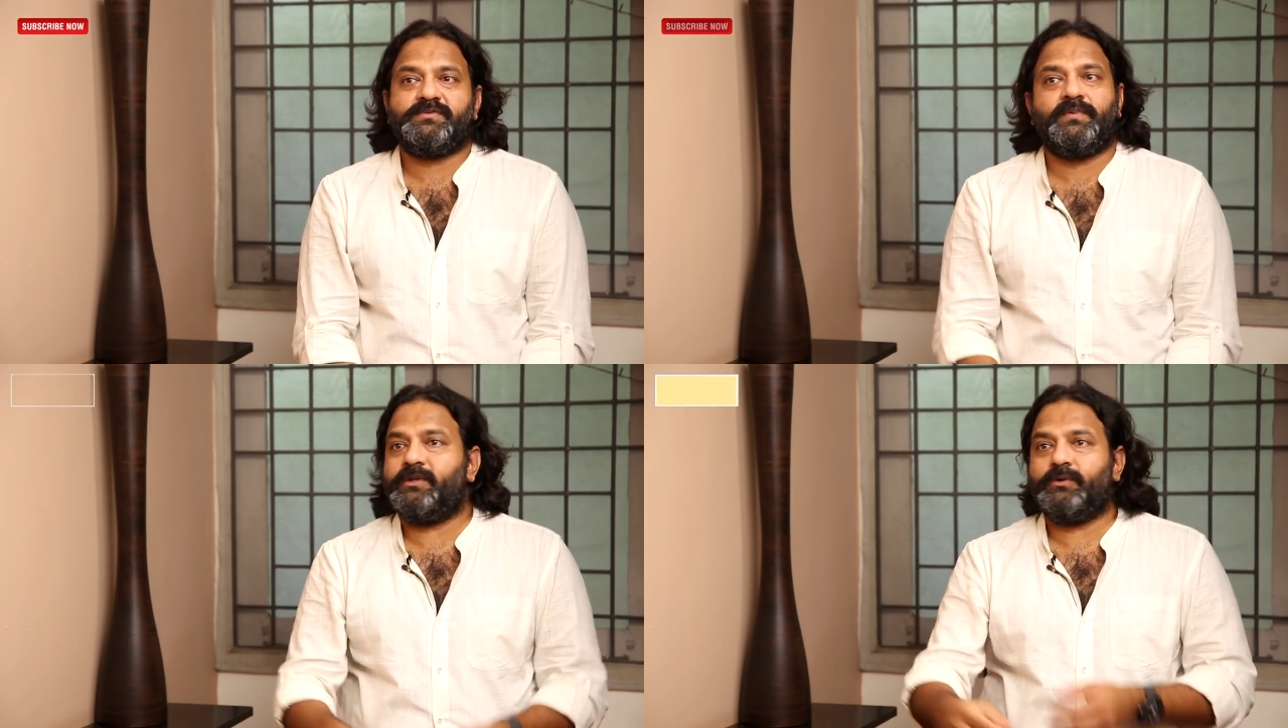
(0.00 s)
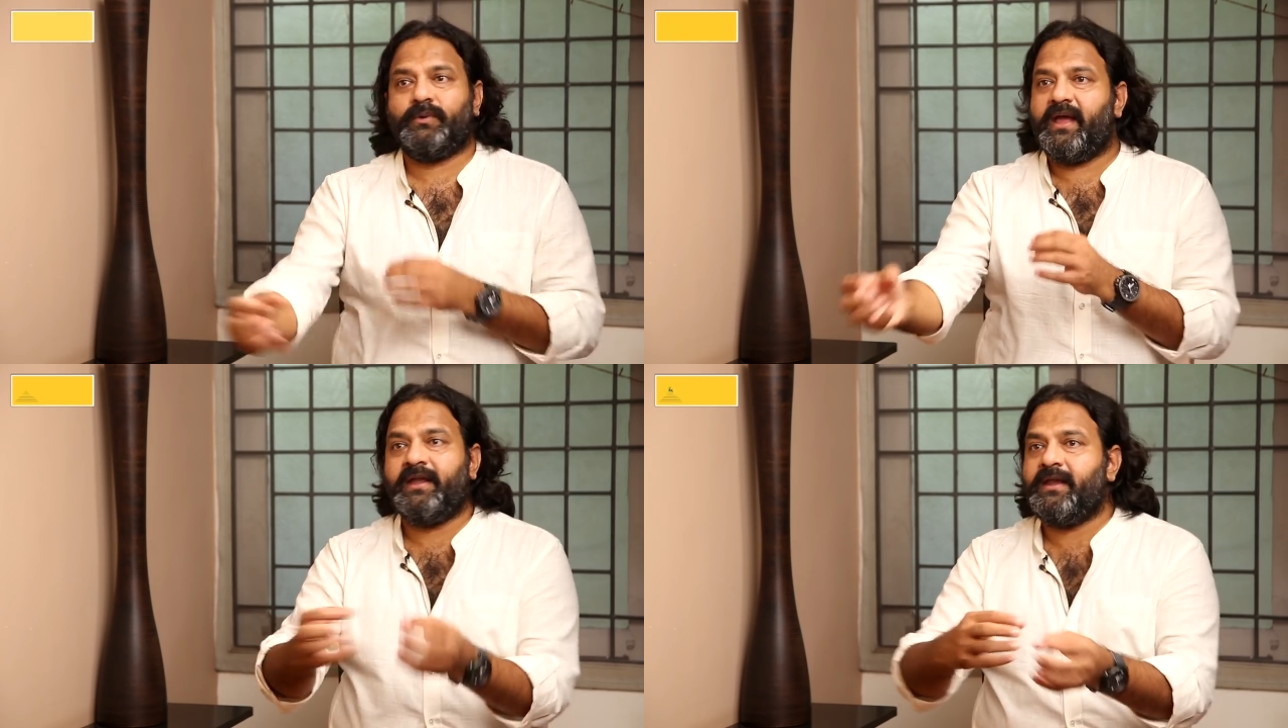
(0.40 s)
but you
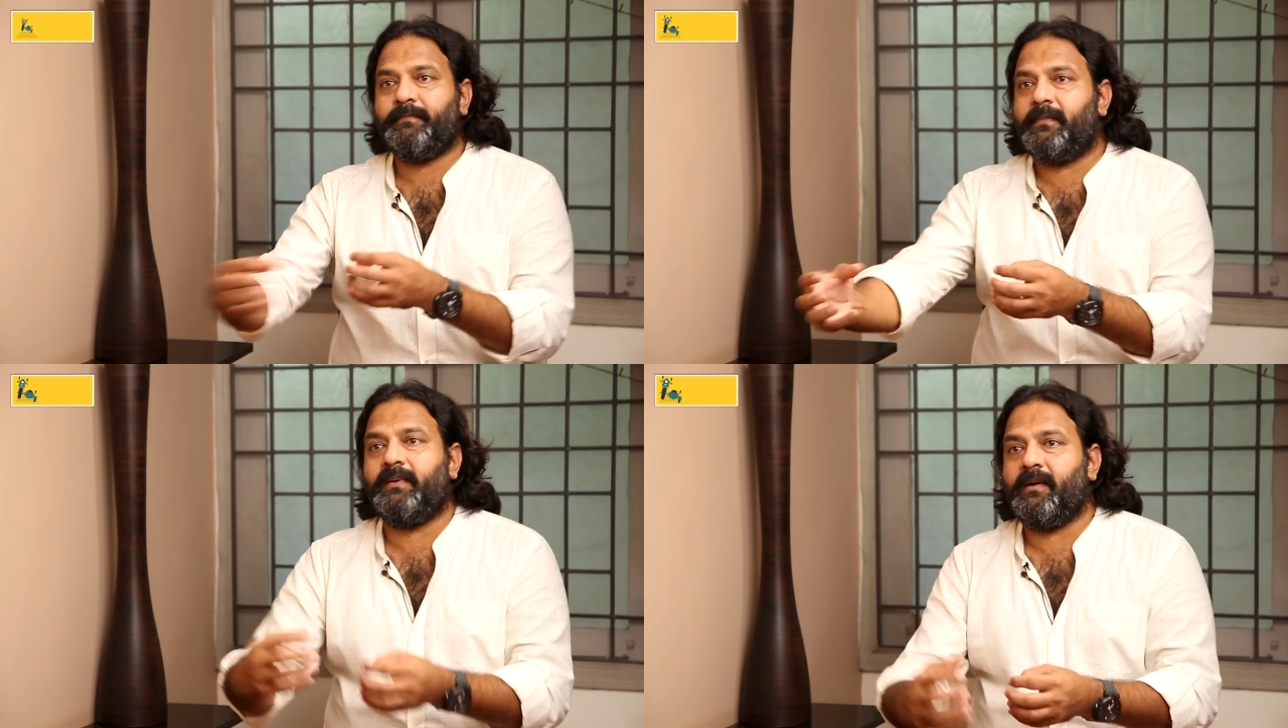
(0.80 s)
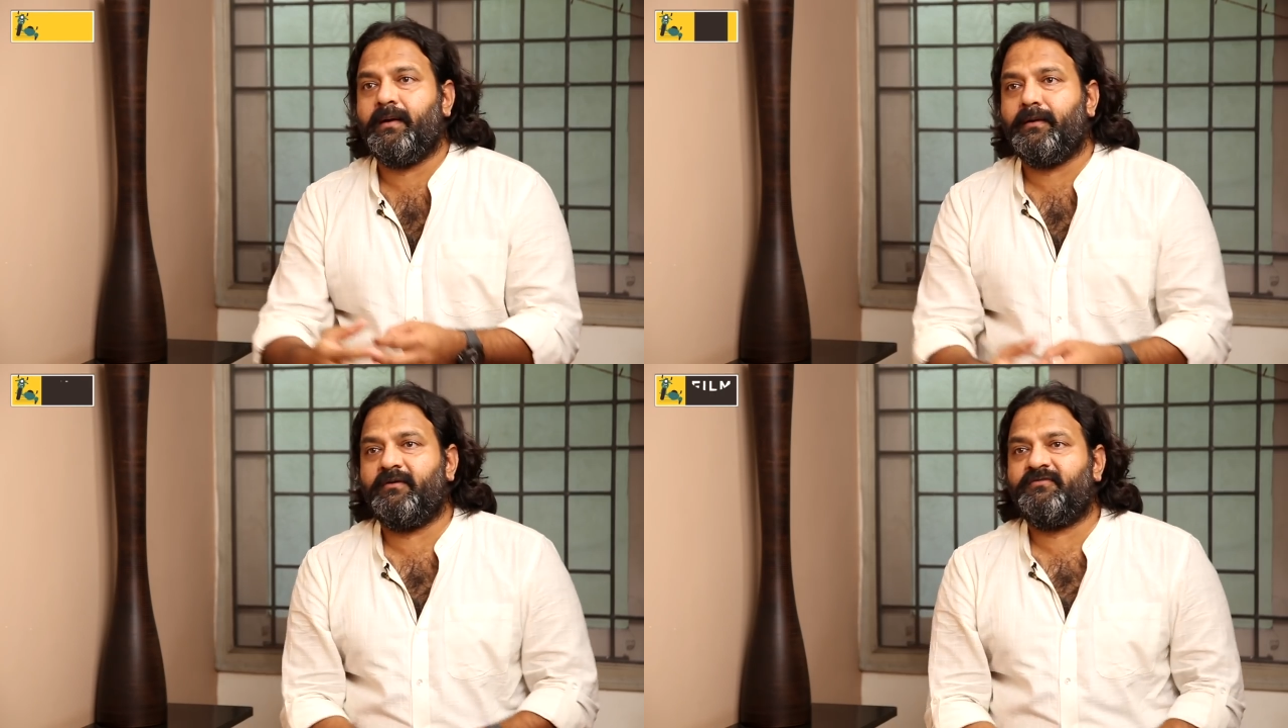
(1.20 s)
end up
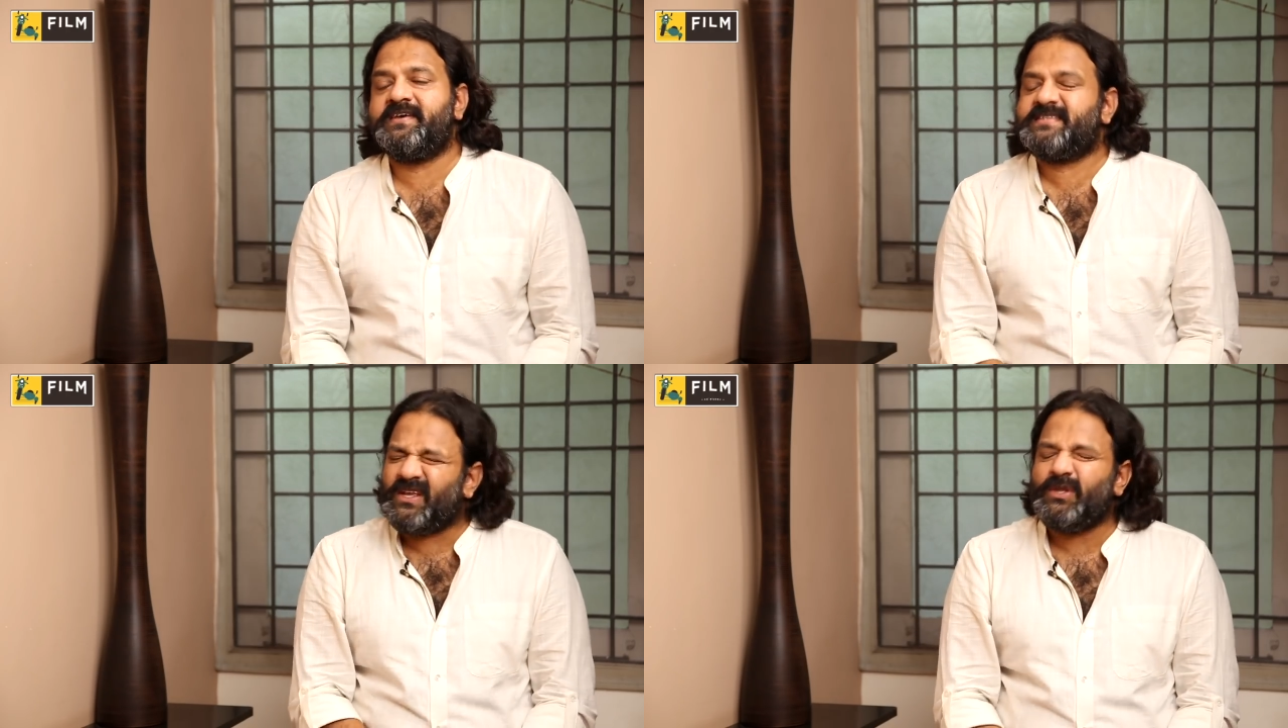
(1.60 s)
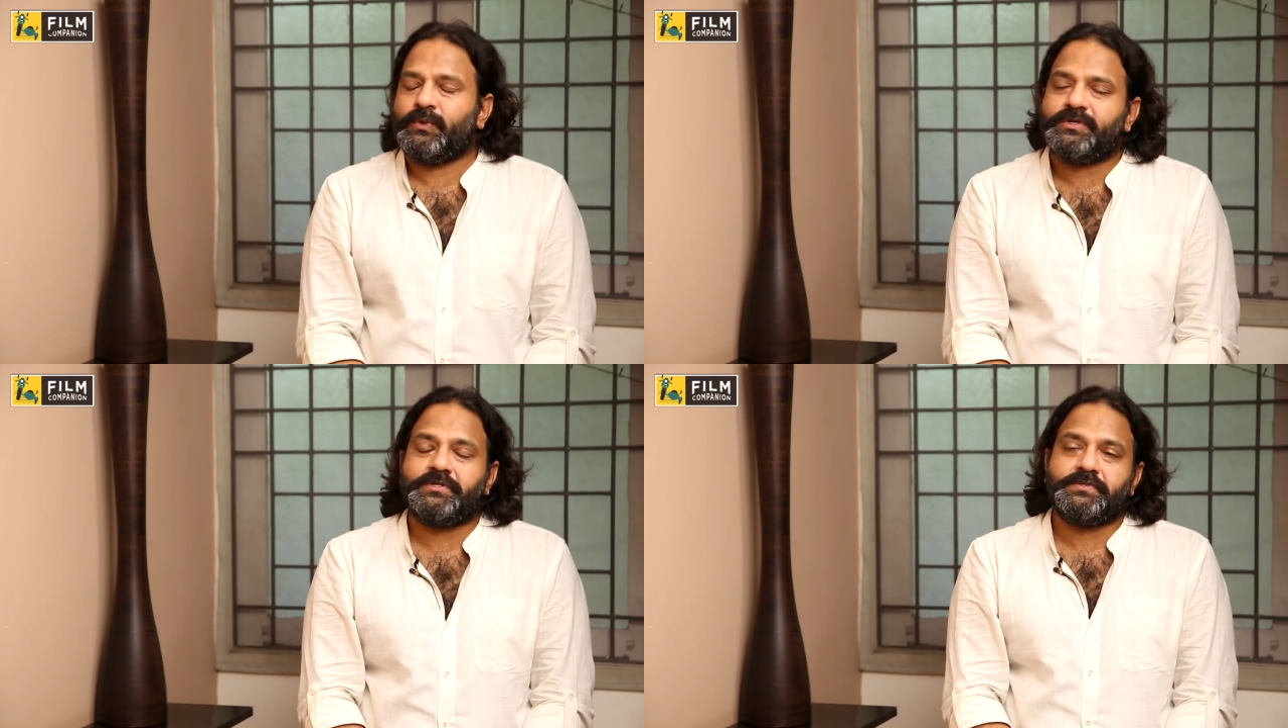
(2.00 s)
getting facing new
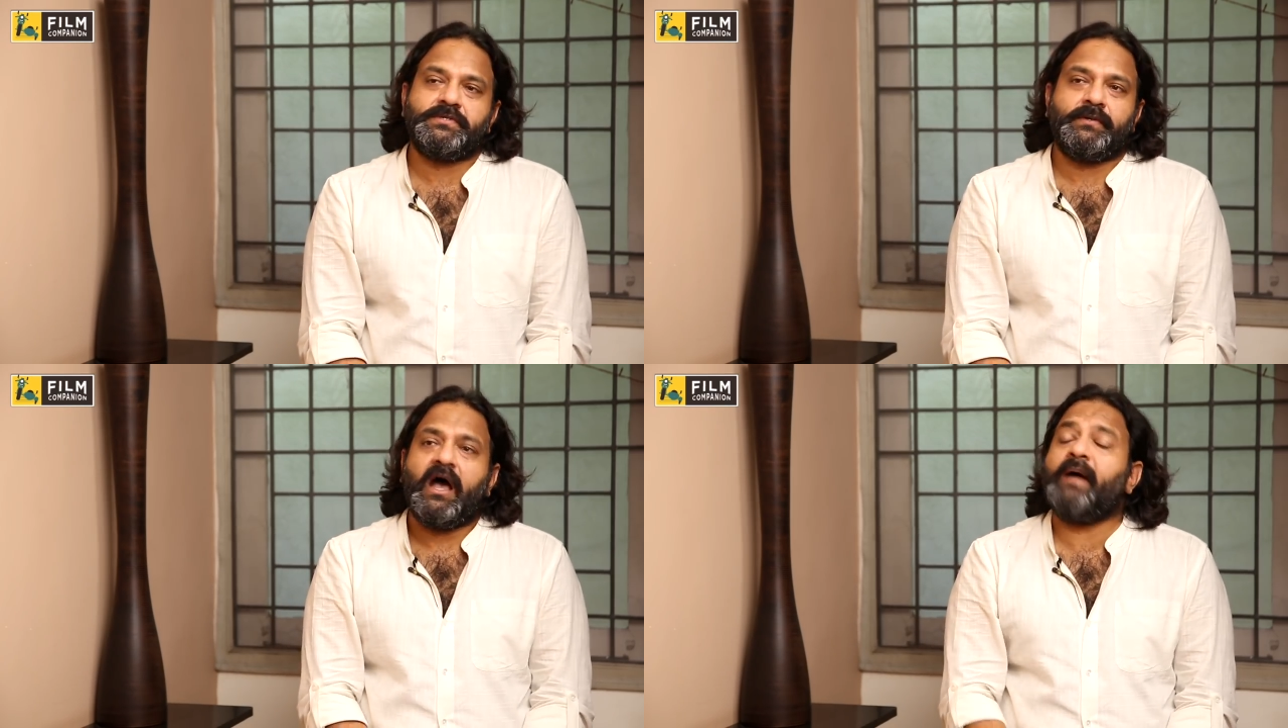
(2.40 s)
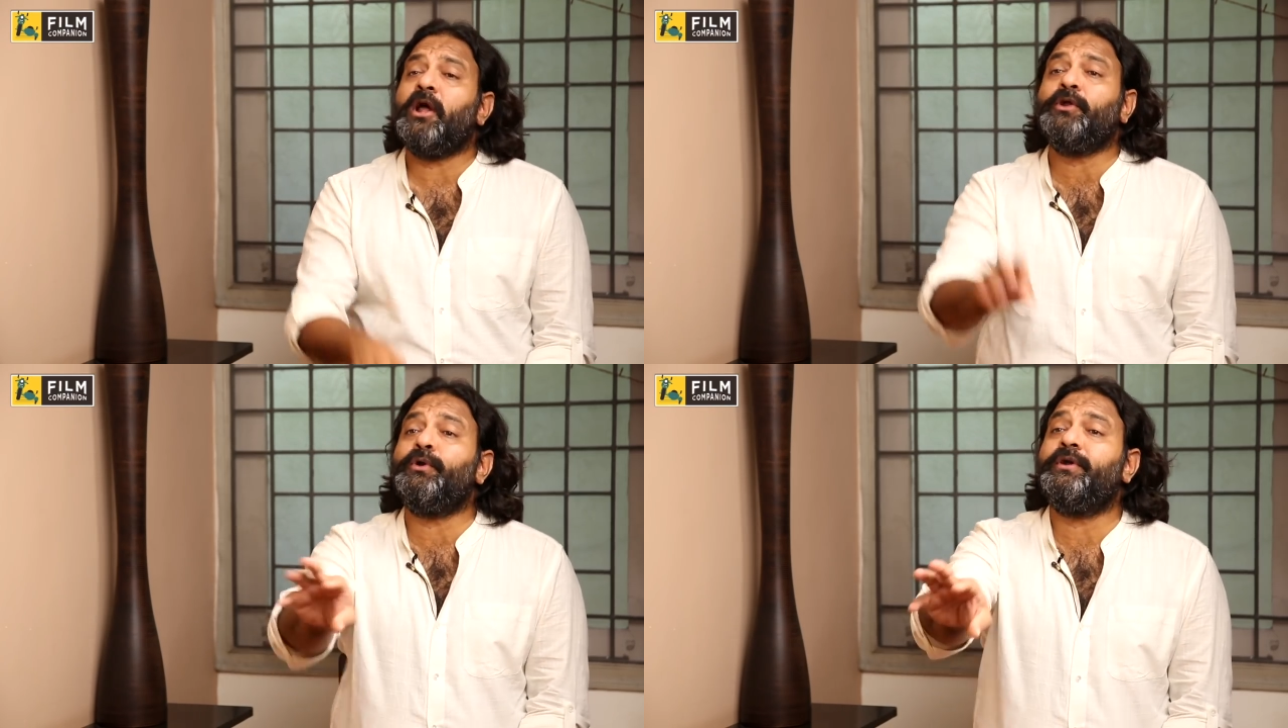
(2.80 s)
issues. I'm
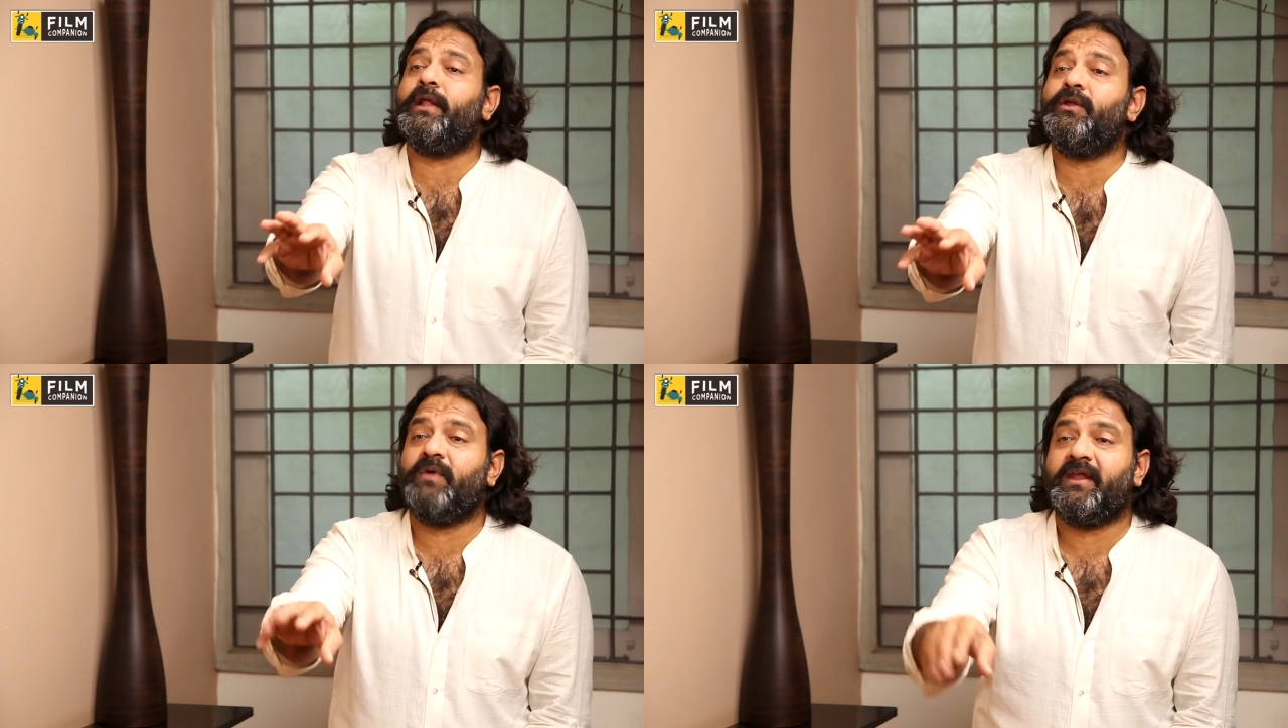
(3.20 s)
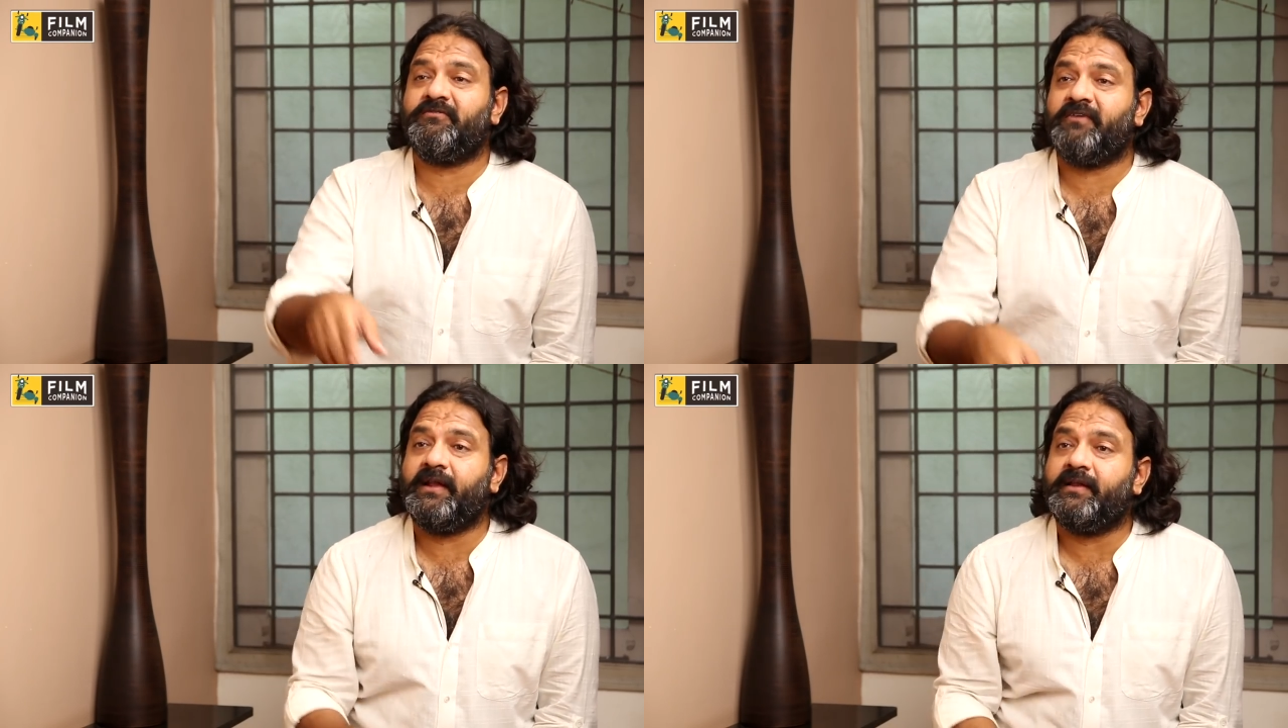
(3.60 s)
not going to tell you where I
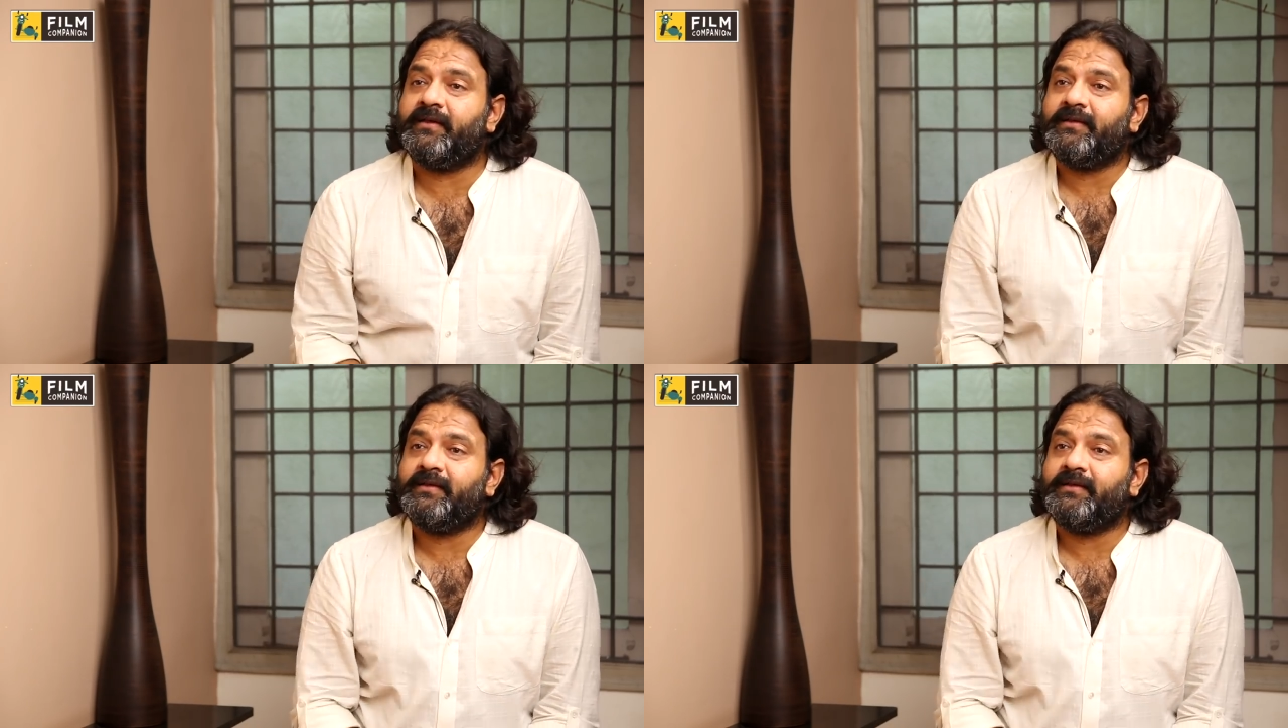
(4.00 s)
failed.